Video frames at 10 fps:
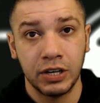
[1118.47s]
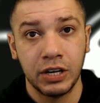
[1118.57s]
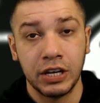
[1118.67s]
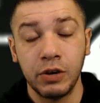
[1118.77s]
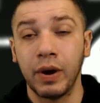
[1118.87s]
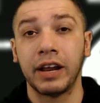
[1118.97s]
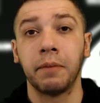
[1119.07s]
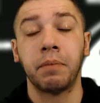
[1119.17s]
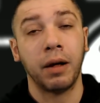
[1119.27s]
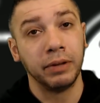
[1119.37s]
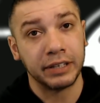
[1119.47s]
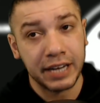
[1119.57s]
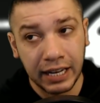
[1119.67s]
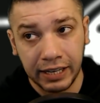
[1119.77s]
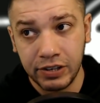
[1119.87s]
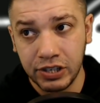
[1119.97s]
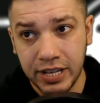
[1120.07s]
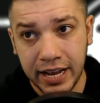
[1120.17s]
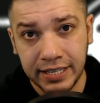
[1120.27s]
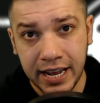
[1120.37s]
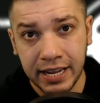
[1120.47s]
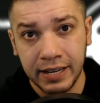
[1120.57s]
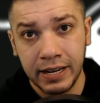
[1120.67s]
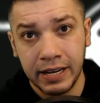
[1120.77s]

He went on public television that day.